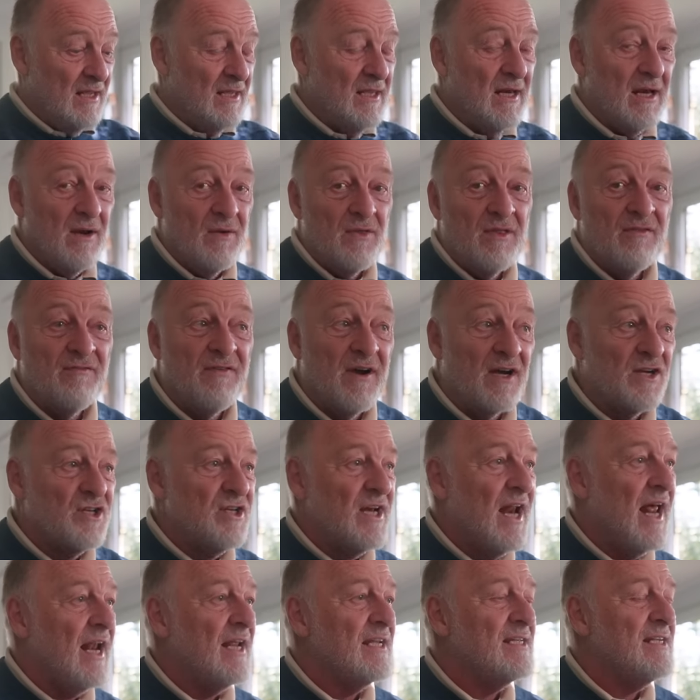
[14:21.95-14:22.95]
you know, the
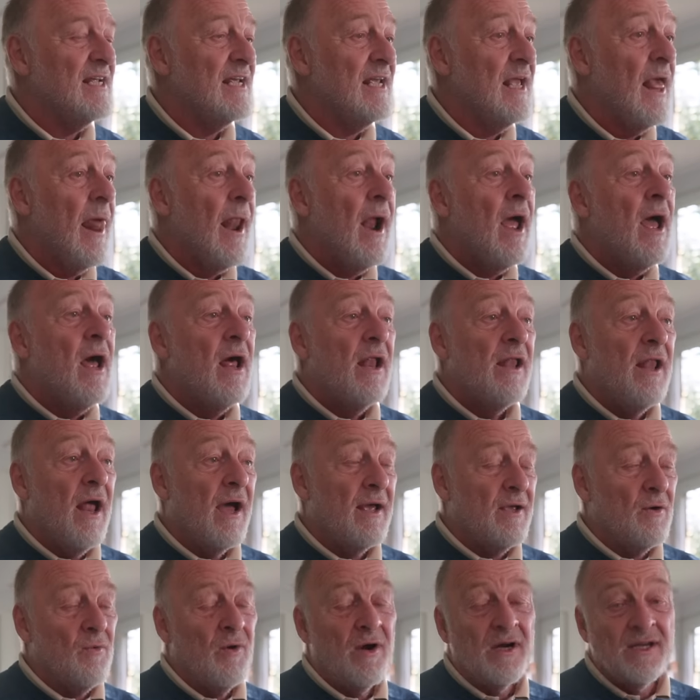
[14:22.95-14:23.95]
functionality.
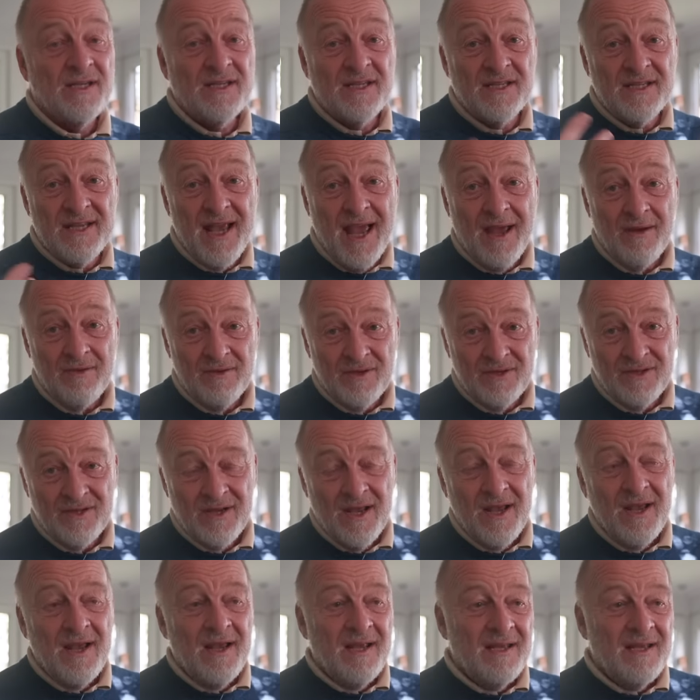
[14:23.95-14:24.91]
Likewise, the sounds.